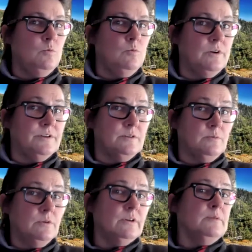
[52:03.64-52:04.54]
want to
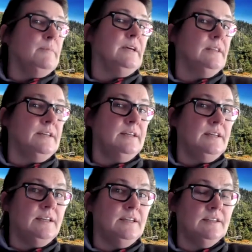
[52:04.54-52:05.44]
work at Manley
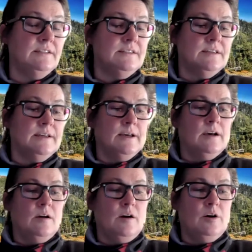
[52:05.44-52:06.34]
and
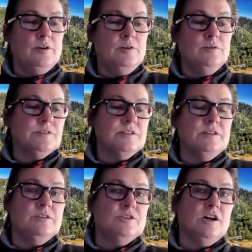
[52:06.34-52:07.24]
you don't see
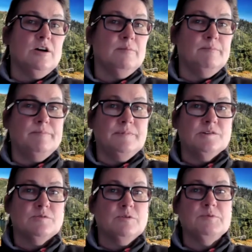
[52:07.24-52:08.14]
the job
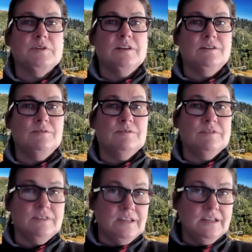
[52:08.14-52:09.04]
description that you
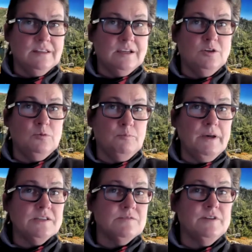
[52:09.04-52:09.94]
think that you
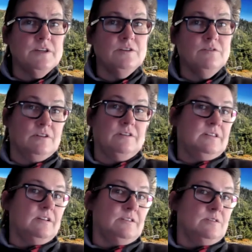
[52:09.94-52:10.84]
best fit, you can
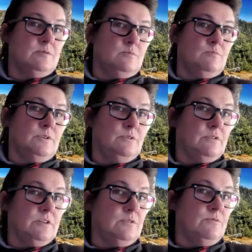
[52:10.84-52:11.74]
tell us what you
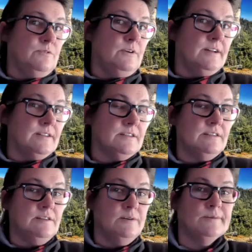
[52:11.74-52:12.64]
can do for
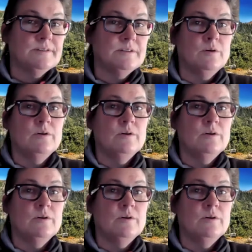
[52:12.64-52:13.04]
us. So